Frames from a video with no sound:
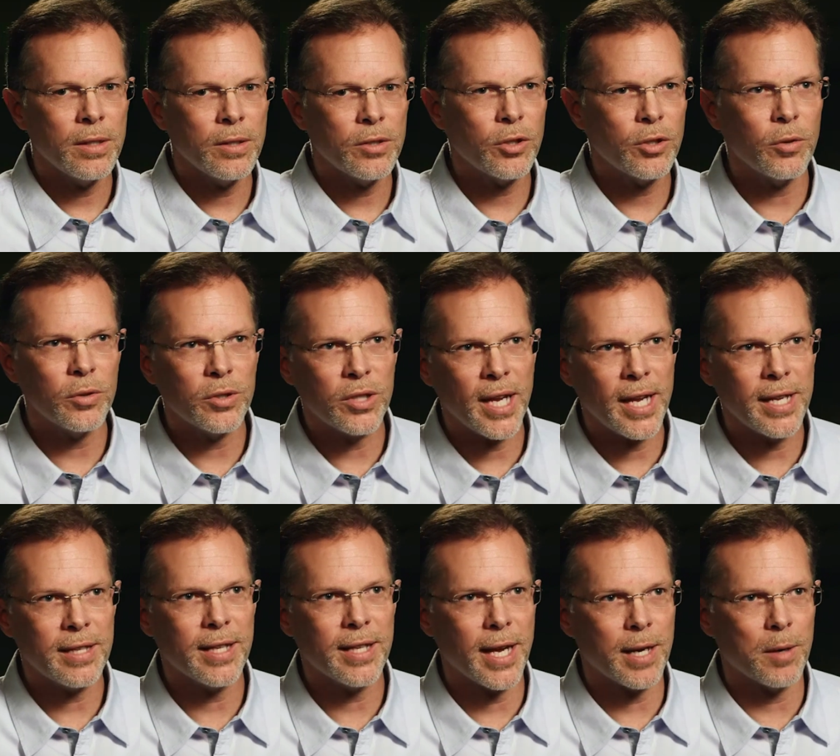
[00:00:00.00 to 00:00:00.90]
So
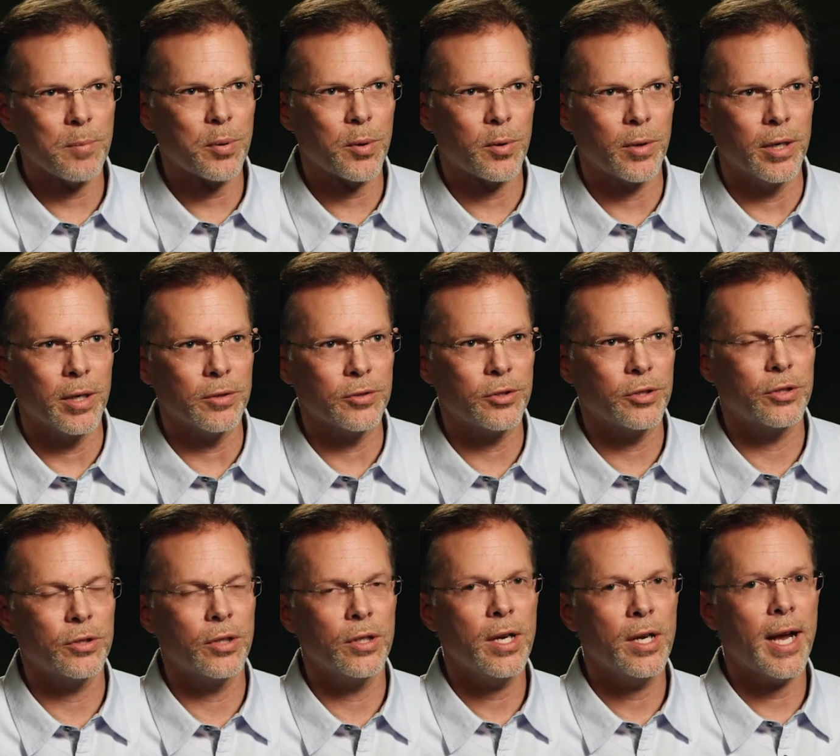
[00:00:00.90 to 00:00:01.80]
take that
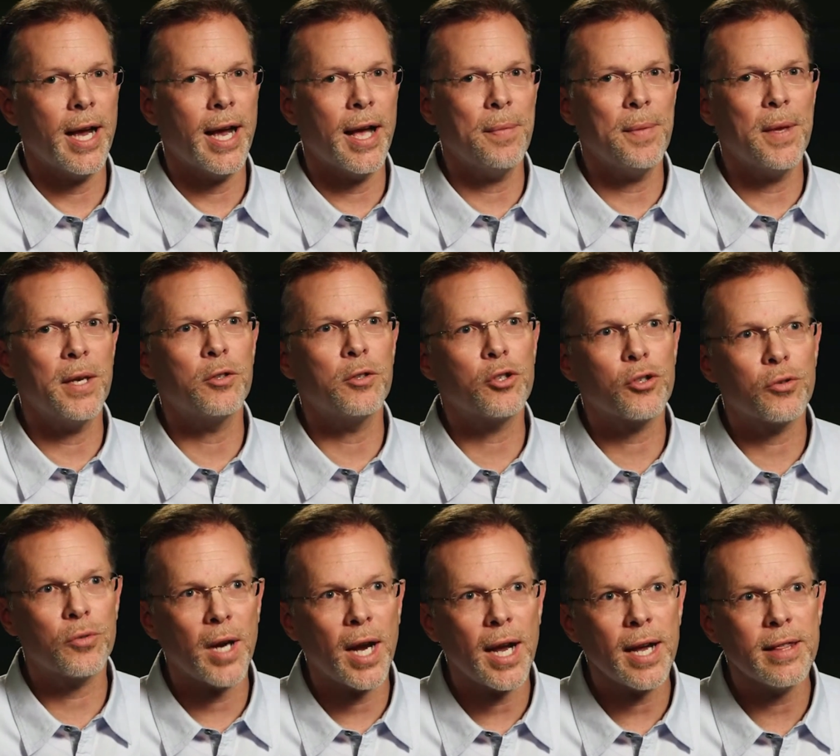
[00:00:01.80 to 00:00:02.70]
approach and then
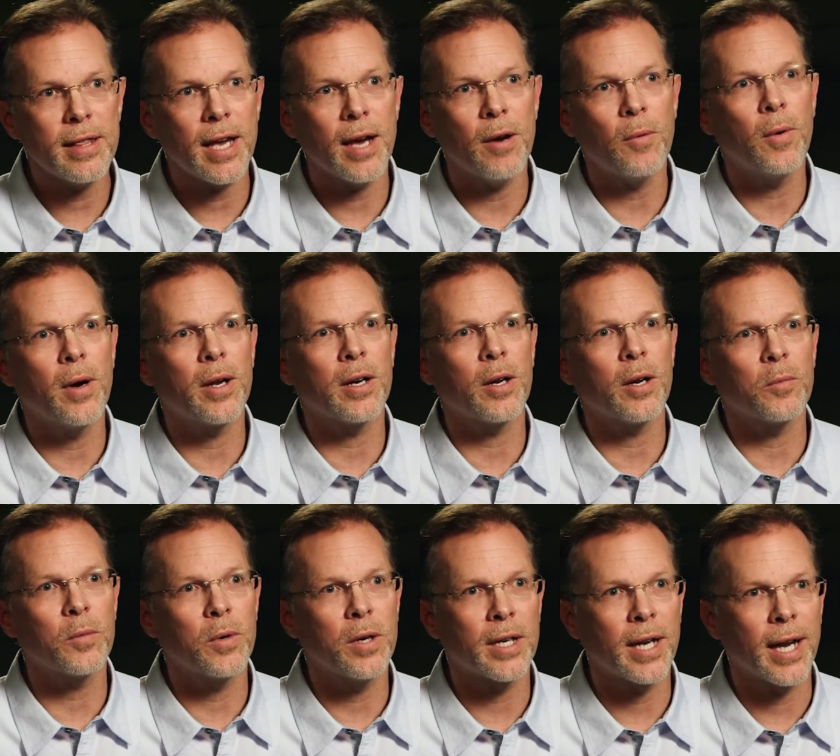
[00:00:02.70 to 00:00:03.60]
try that
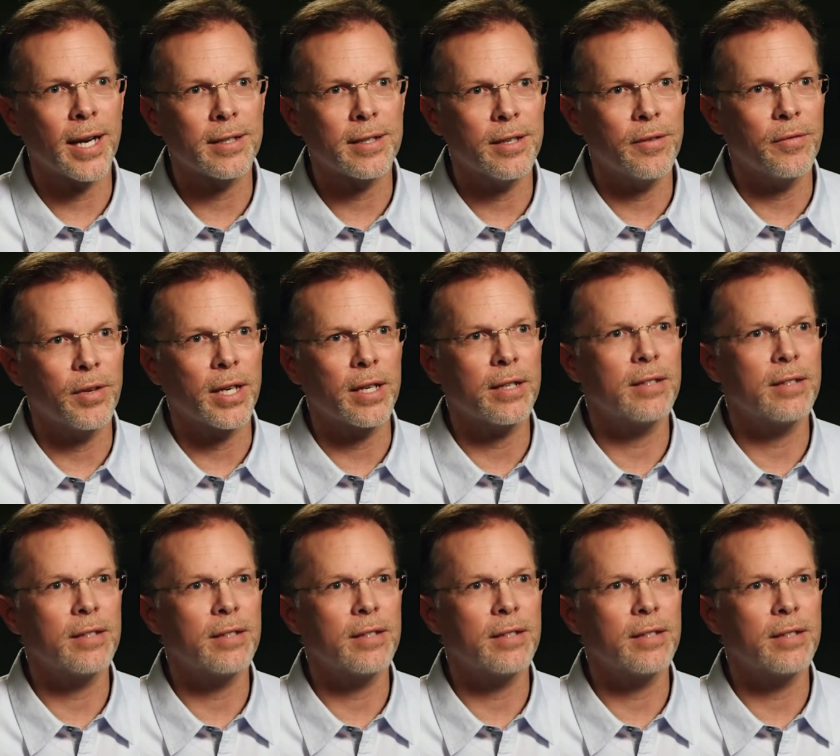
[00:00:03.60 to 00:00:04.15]
one-on-one activity.